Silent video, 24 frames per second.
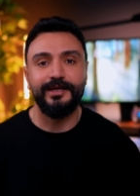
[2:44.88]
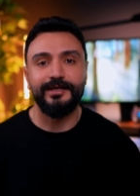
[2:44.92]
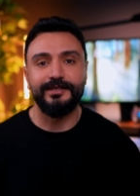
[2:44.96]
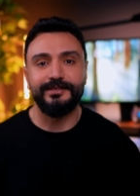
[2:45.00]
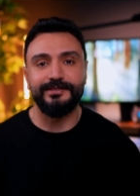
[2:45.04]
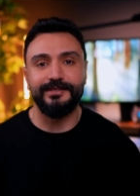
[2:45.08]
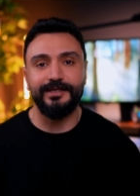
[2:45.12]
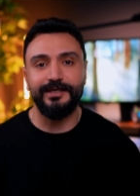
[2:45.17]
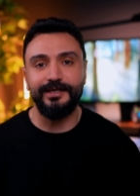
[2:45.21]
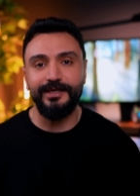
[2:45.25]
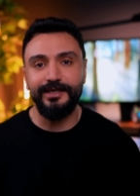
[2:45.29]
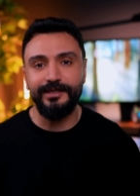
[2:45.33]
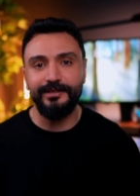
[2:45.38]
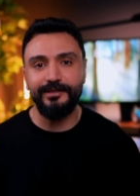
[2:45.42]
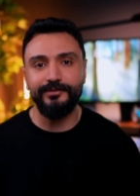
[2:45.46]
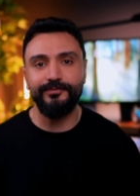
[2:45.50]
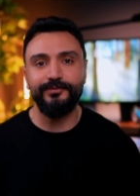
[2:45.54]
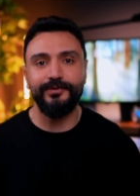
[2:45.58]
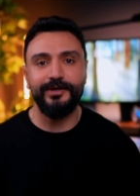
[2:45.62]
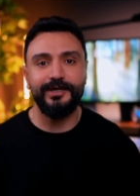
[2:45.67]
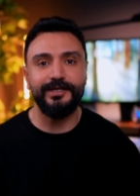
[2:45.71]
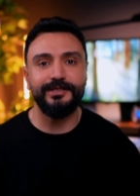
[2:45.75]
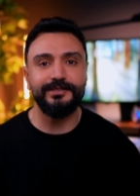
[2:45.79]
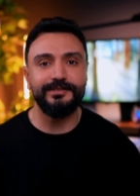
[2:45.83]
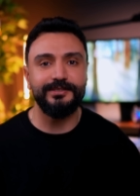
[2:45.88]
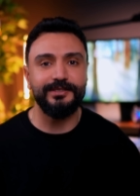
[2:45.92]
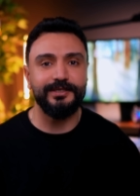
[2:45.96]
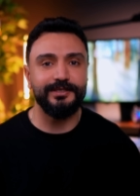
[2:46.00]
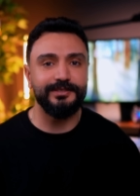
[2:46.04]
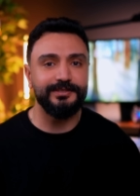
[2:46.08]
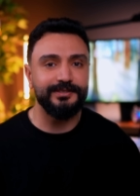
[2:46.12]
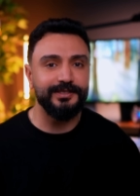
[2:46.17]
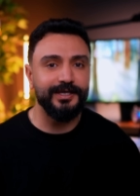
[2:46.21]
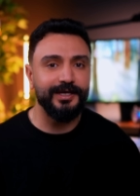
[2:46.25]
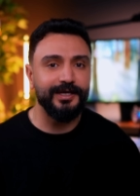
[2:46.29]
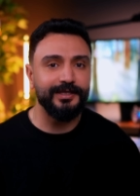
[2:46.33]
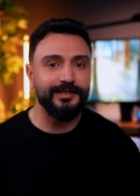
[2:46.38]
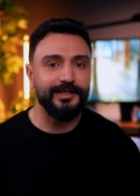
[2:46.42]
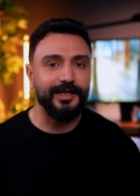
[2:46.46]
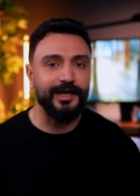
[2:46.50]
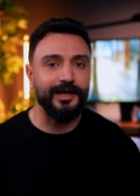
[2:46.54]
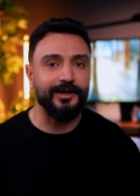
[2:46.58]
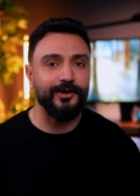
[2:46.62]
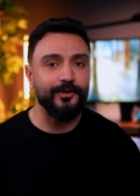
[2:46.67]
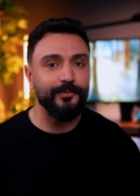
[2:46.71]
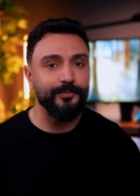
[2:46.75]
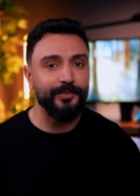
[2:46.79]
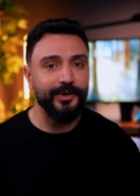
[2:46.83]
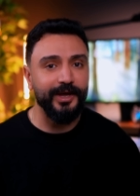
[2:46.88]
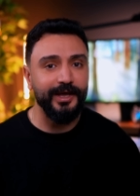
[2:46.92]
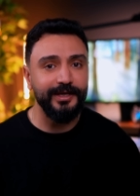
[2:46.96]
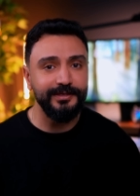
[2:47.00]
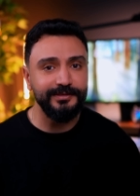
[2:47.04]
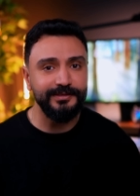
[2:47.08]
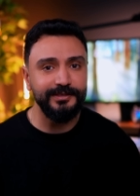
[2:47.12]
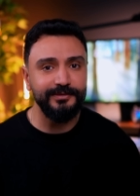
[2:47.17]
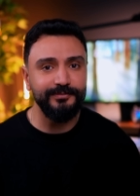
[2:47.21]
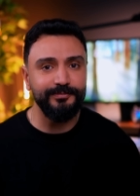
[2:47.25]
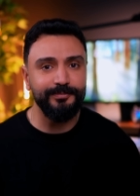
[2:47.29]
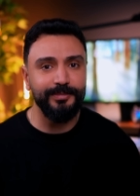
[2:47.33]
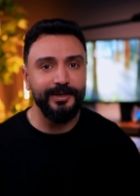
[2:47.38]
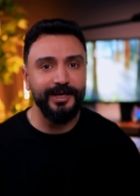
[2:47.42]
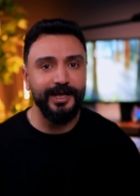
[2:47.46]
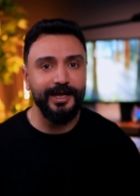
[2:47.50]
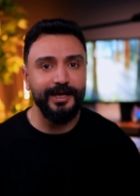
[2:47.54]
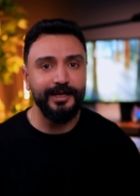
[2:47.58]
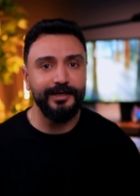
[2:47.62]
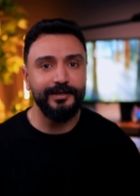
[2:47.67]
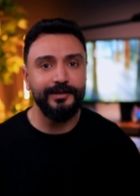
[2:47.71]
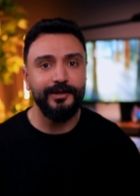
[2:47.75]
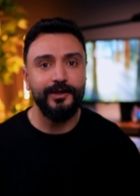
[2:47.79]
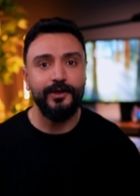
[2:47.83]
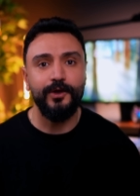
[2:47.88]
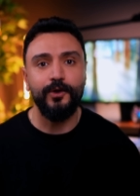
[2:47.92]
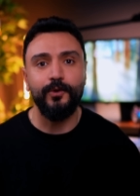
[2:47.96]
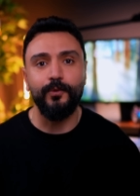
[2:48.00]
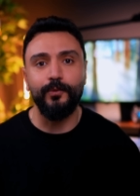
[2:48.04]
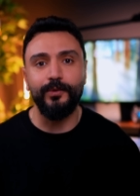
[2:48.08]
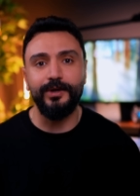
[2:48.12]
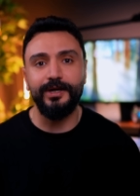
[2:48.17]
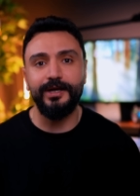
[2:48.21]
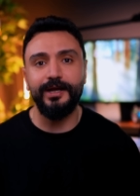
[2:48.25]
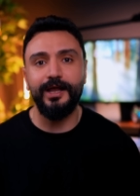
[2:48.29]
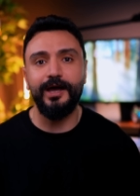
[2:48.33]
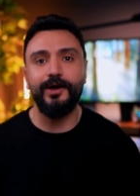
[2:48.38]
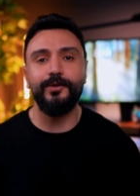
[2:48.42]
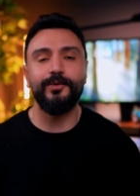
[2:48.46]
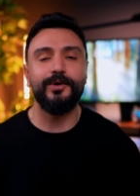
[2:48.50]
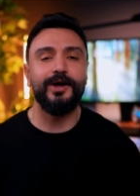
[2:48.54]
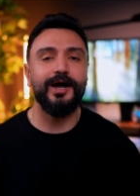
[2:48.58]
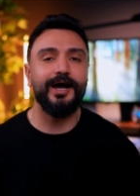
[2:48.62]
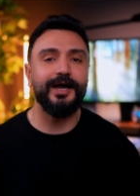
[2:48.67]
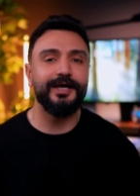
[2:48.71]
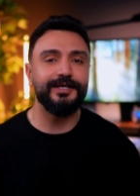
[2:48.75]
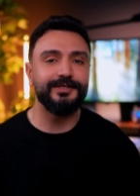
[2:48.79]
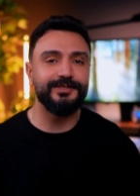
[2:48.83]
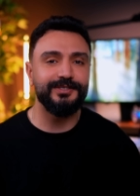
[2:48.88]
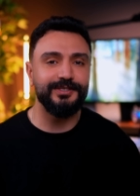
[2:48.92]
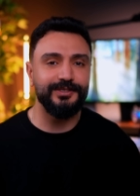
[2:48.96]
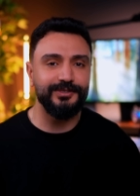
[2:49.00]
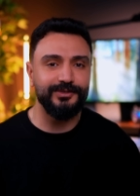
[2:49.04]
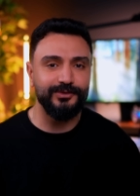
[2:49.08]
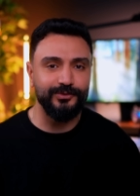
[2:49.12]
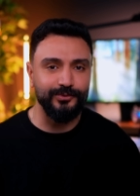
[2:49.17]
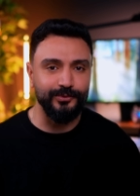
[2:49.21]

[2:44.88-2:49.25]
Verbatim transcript: The key difference is that a comprehensive plan will now guide these